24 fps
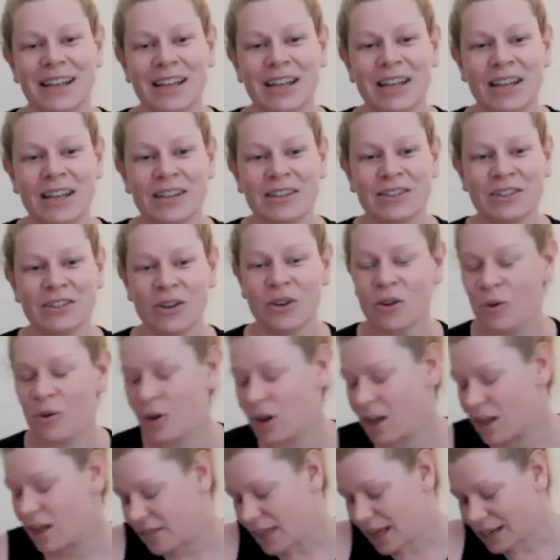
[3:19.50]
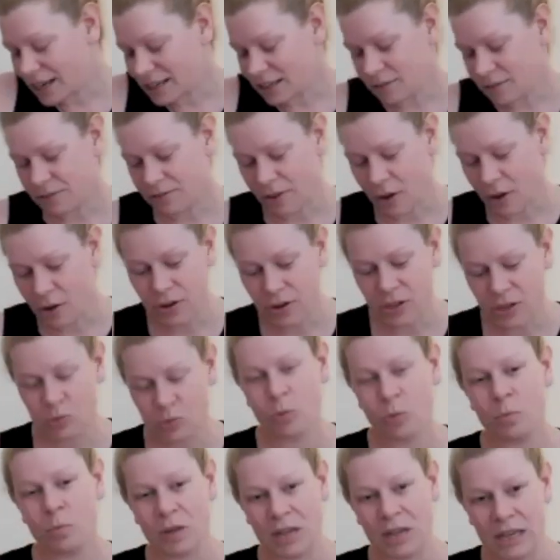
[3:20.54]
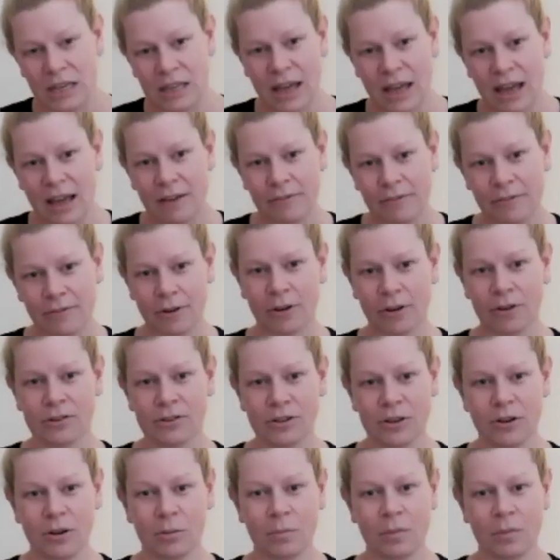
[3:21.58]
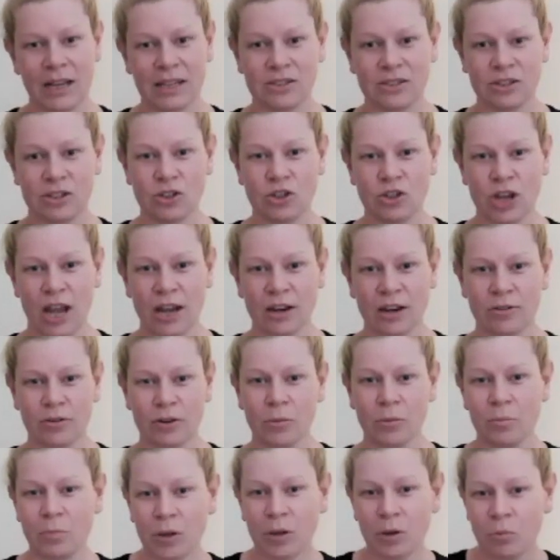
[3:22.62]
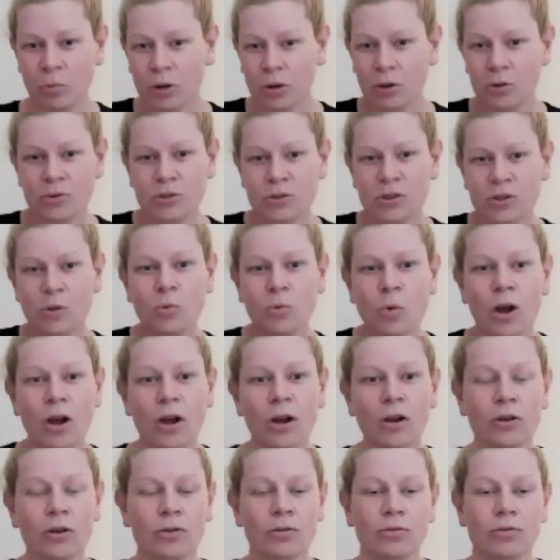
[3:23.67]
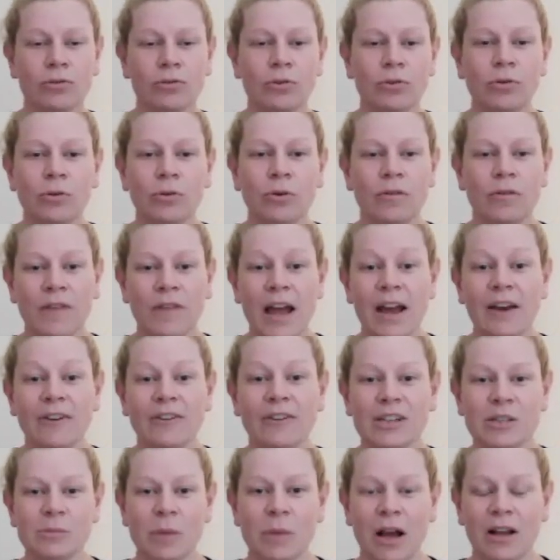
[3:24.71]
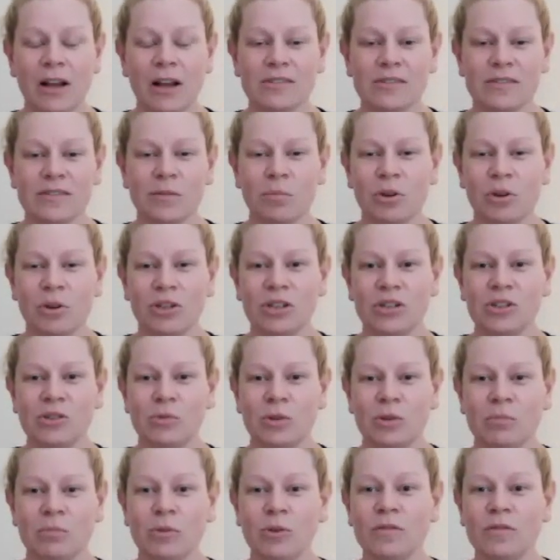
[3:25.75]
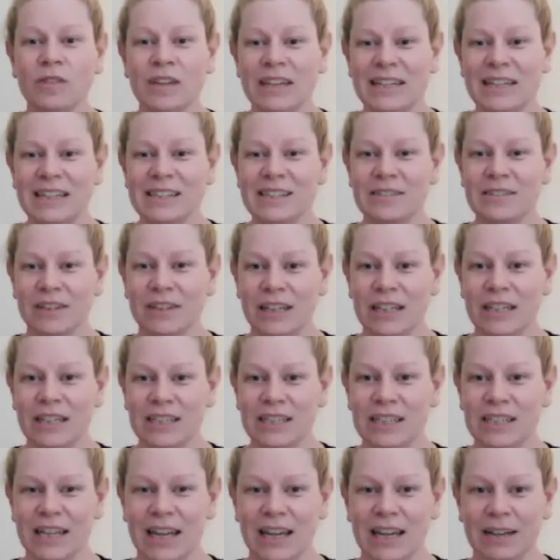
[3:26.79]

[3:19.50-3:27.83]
So that little focus will be there for our solar plexus chakra, but we'll also work through various parts of the body as we move easily today.